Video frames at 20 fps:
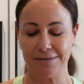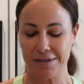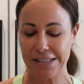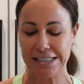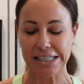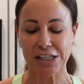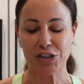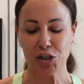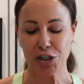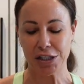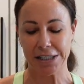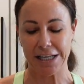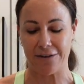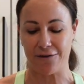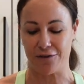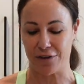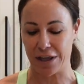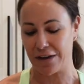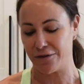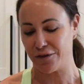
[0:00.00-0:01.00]

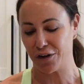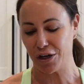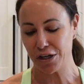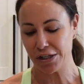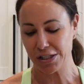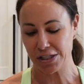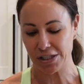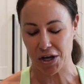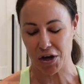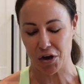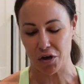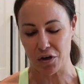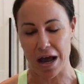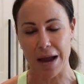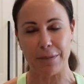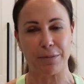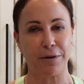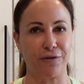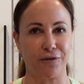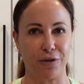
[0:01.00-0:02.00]
citrusy flavor. So
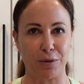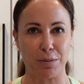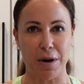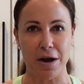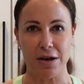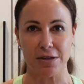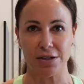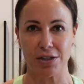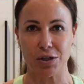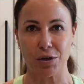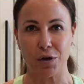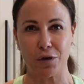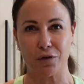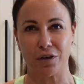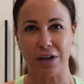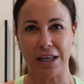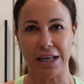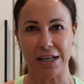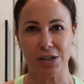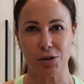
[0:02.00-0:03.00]
I prefer ponzu
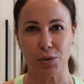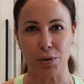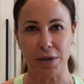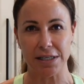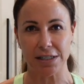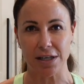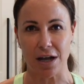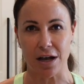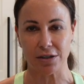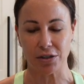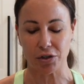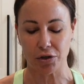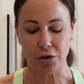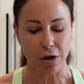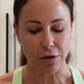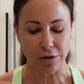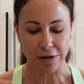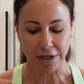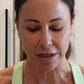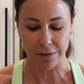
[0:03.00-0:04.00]
over like a soy sauce or
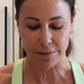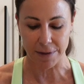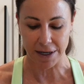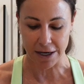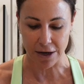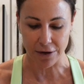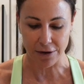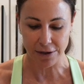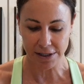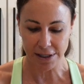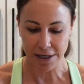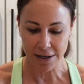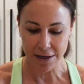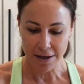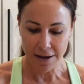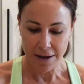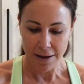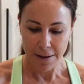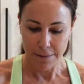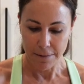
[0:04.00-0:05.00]
coconut aminos.
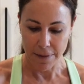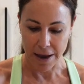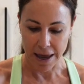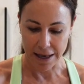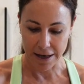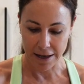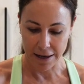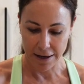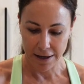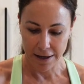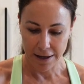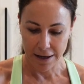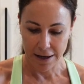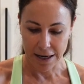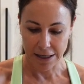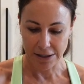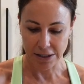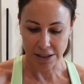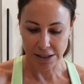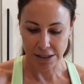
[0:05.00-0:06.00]
But
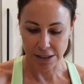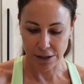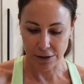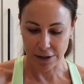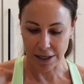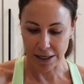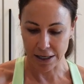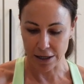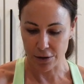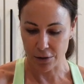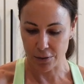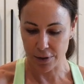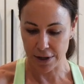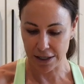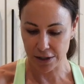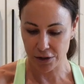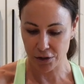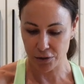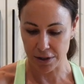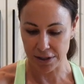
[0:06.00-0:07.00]
I just do like a
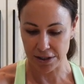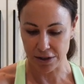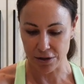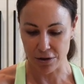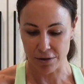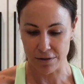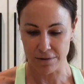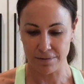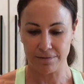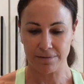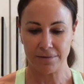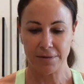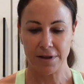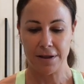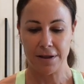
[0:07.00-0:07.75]
quick drizzle